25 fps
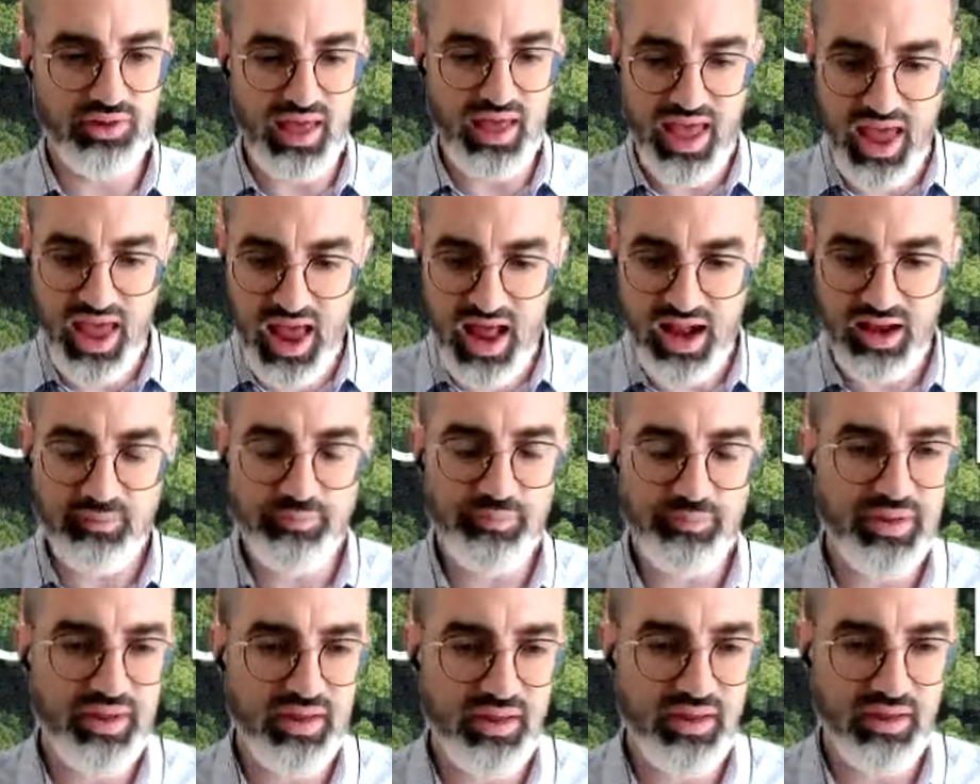
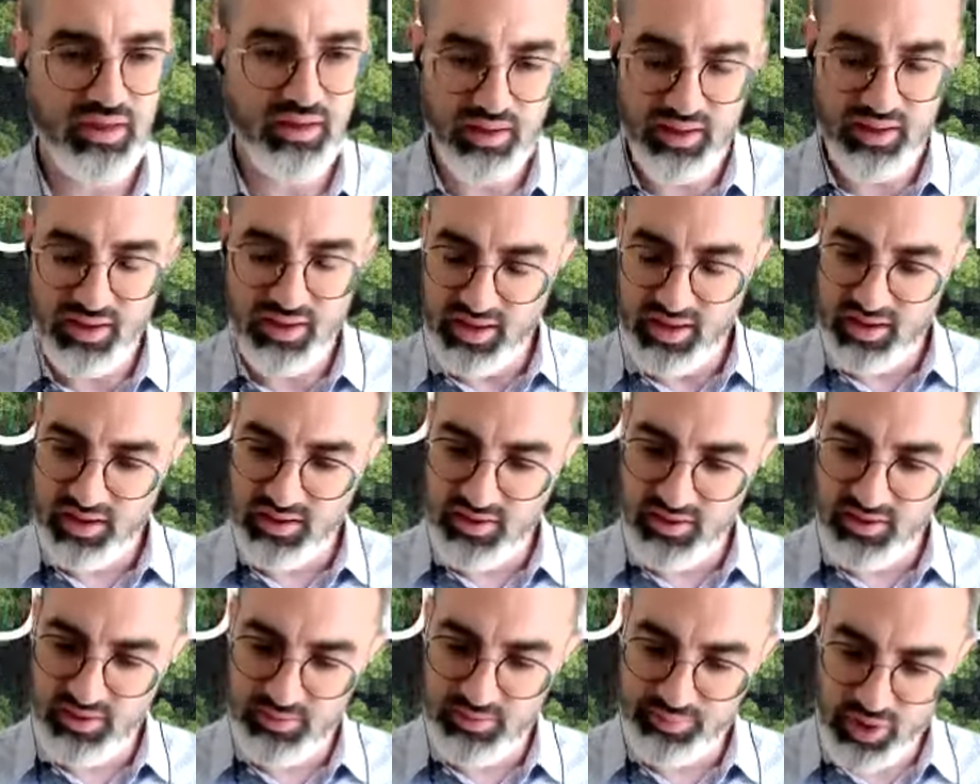helping
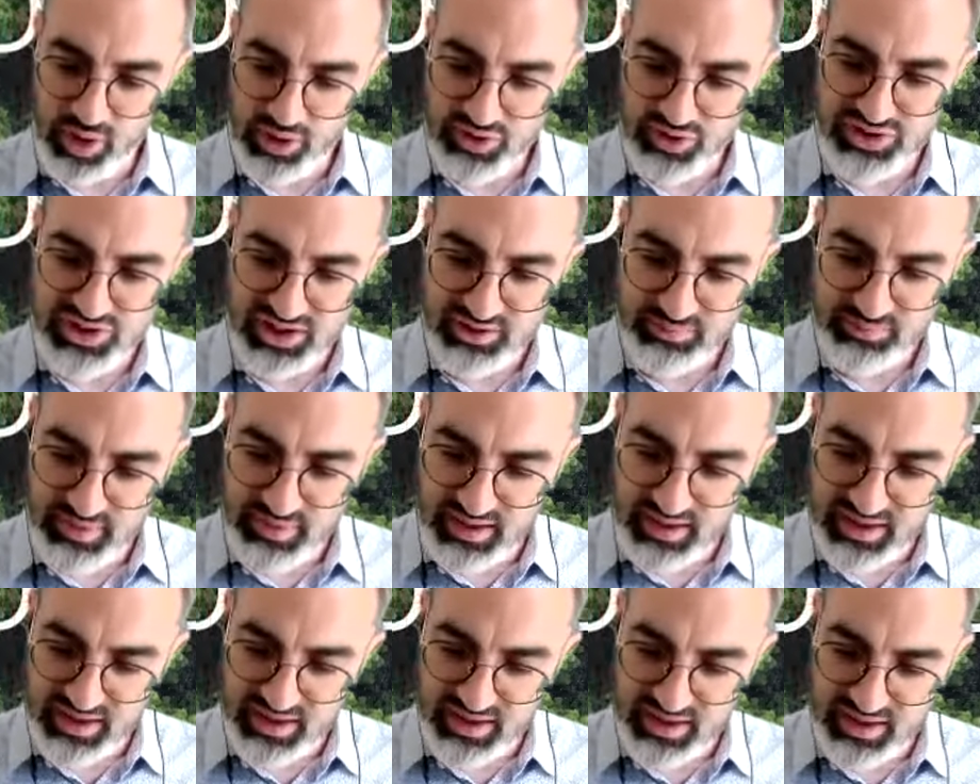uh, project
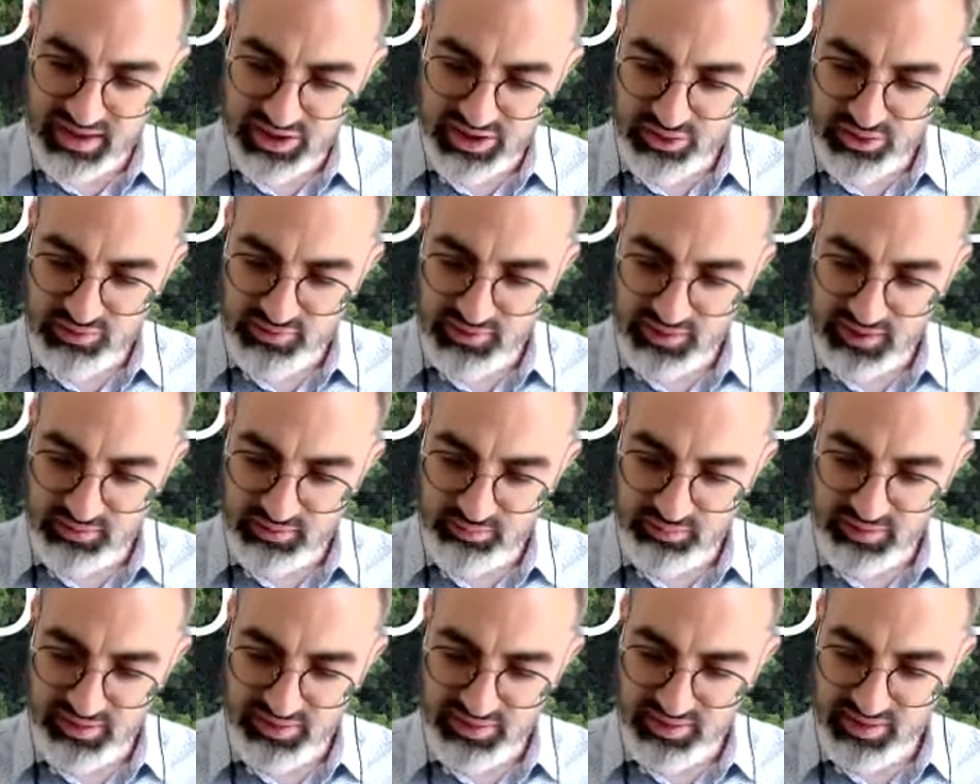managers
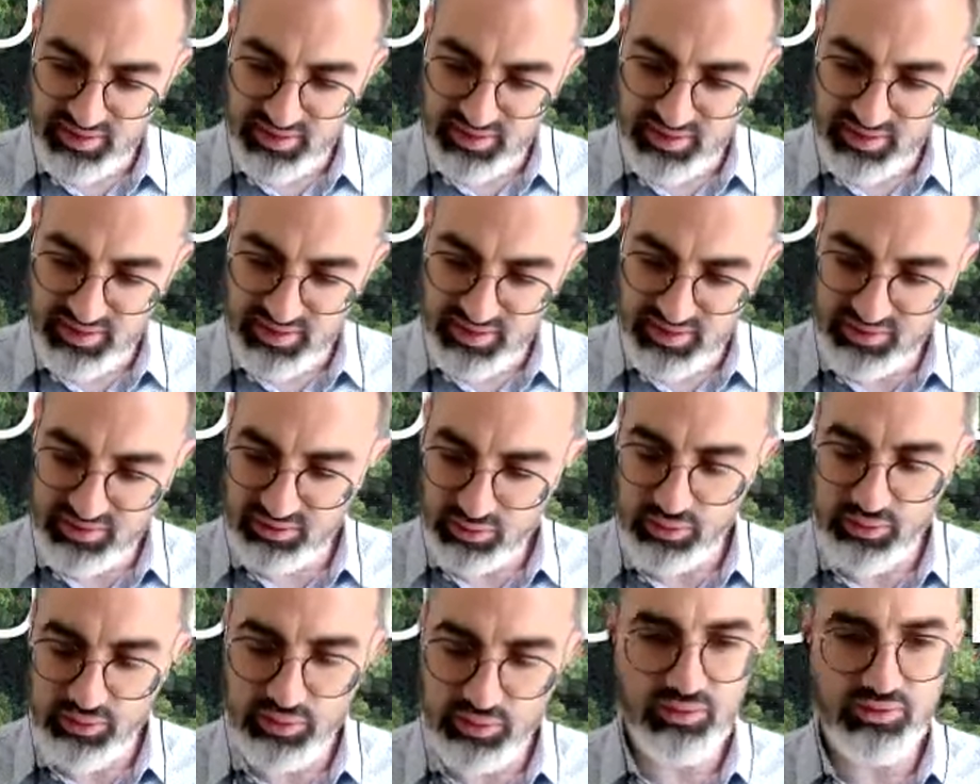and business unit
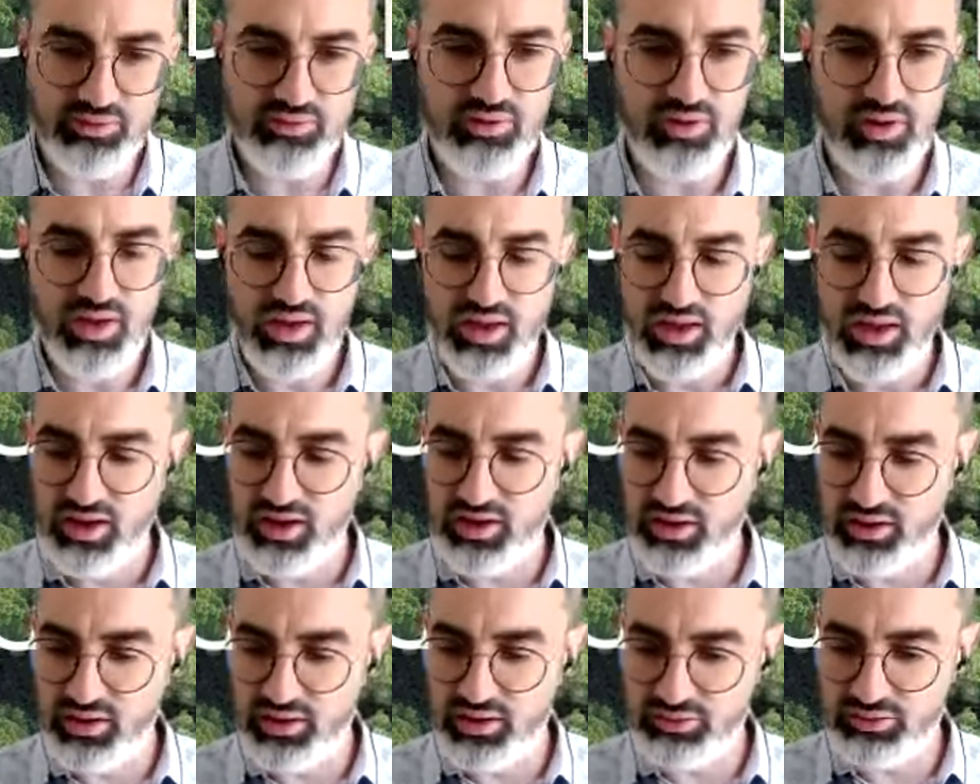owners
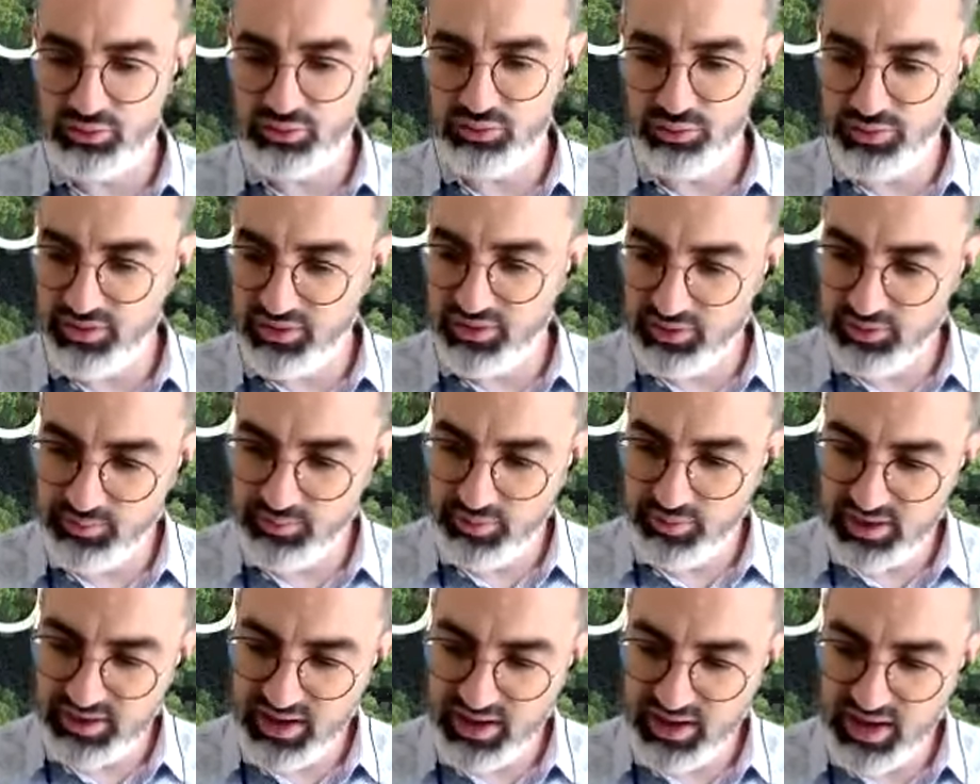uh, to think
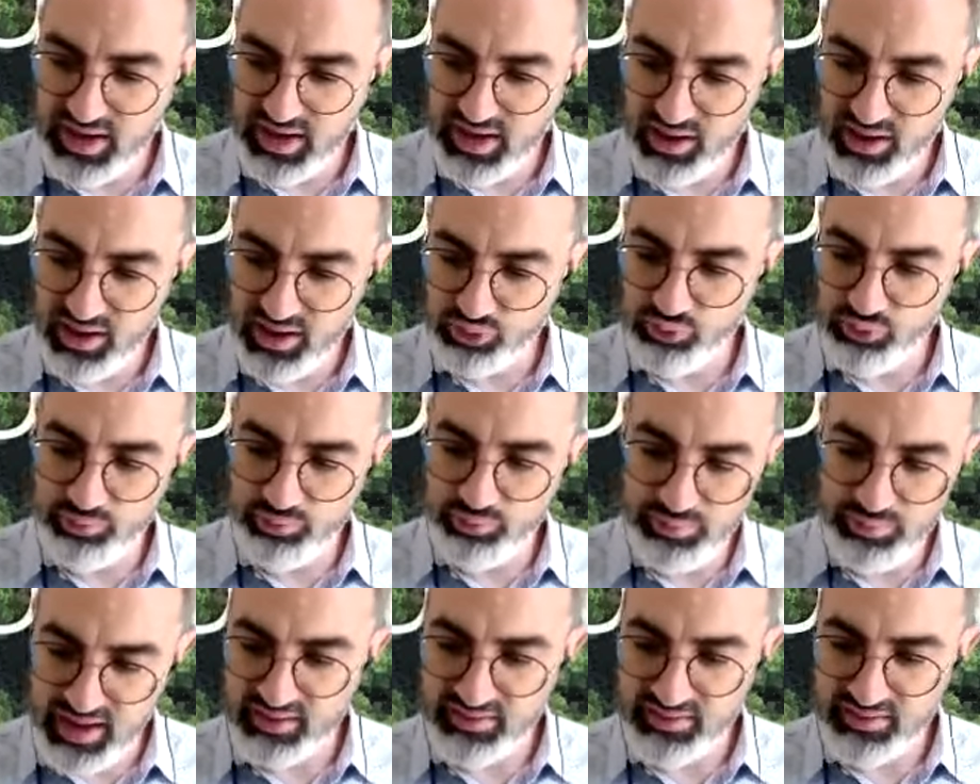about how to
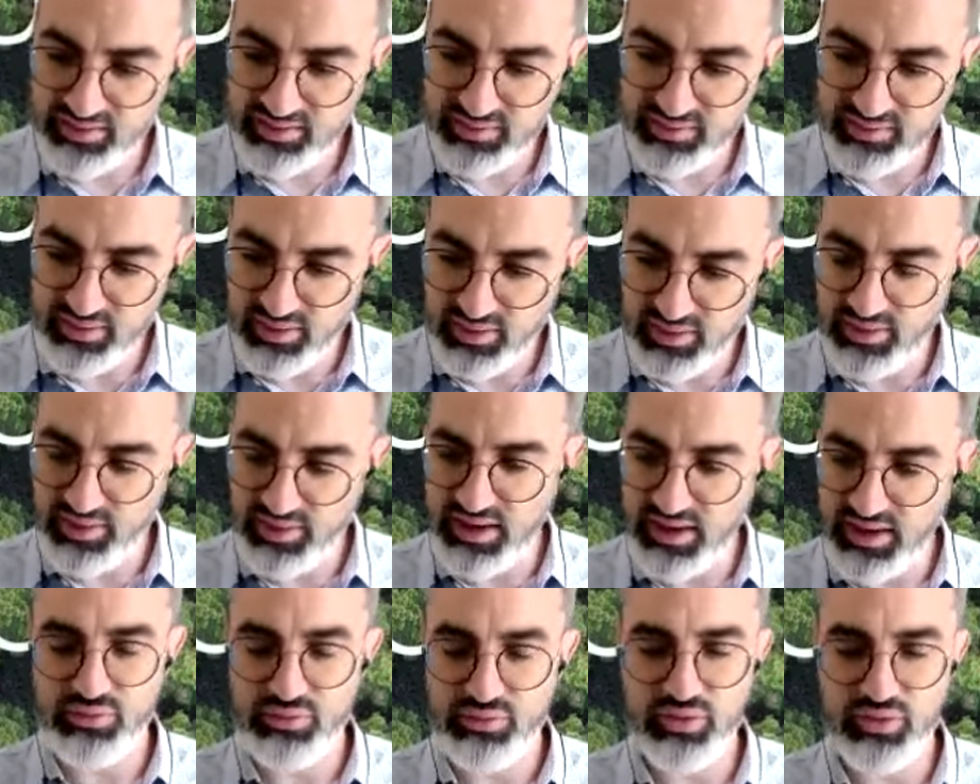best uh,
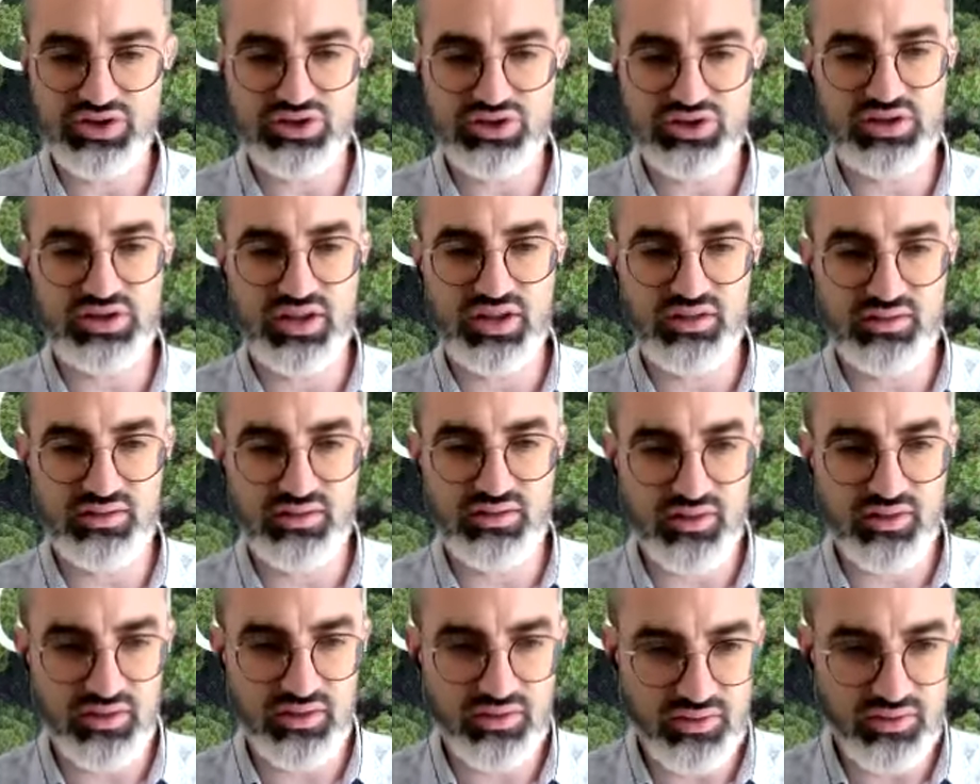leverage these
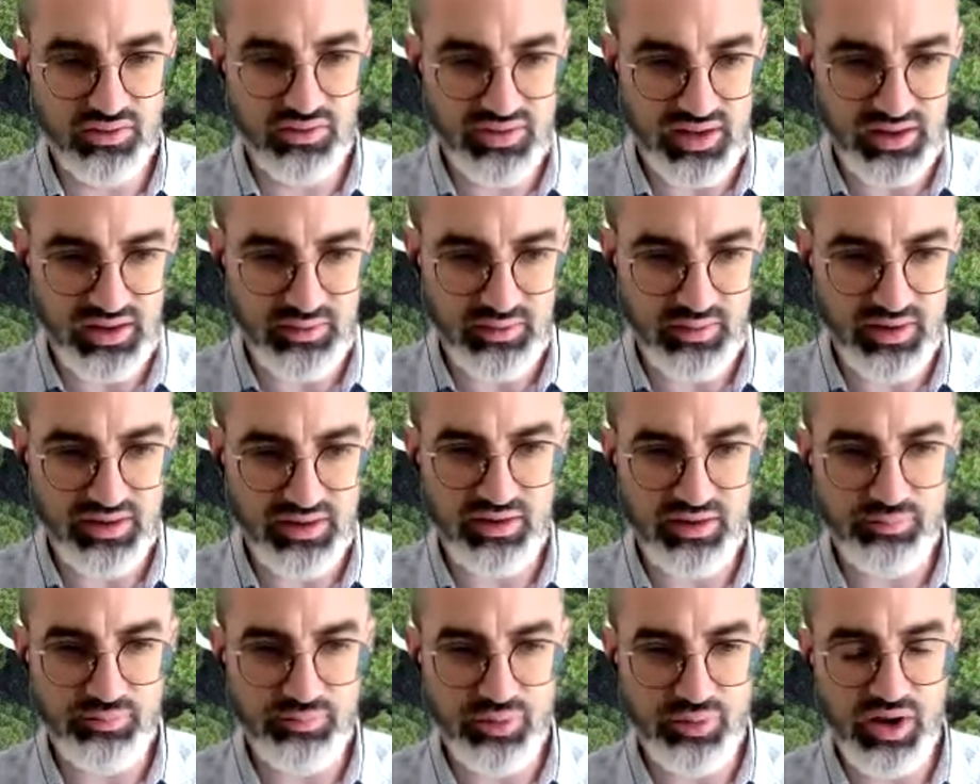
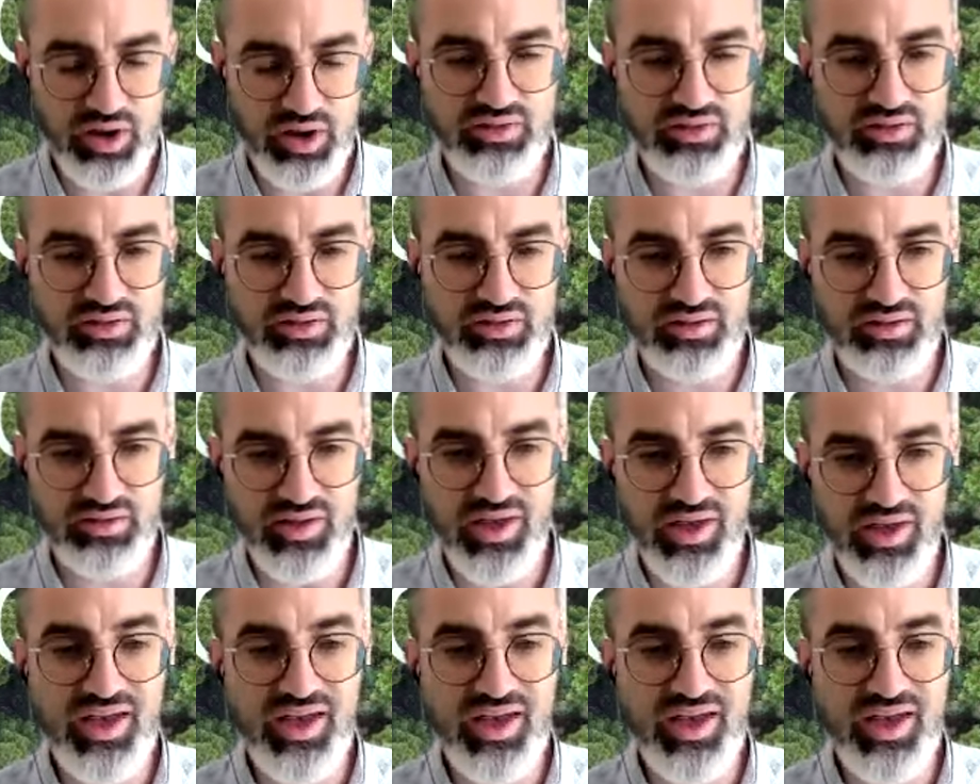sustainability practices.